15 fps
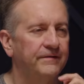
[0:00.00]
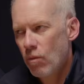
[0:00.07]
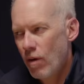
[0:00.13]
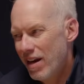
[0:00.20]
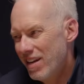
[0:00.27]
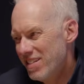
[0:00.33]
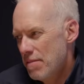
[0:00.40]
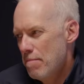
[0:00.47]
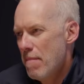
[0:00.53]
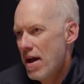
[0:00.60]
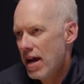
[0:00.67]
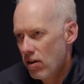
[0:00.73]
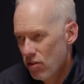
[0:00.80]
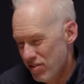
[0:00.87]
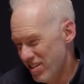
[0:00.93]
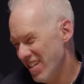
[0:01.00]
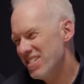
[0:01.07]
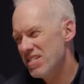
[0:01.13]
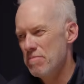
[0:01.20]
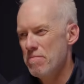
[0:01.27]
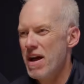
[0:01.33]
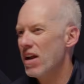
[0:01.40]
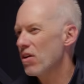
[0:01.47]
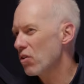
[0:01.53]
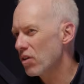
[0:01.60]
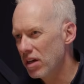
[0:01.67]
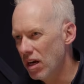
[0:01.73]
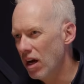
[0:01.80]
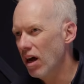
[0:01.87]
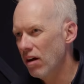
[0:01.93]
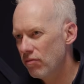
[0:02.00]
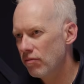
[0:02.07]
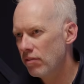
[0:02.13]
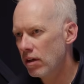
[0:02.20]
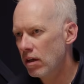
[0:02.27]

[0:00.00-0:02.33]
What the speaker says: Why does it matter? Does it matter enough?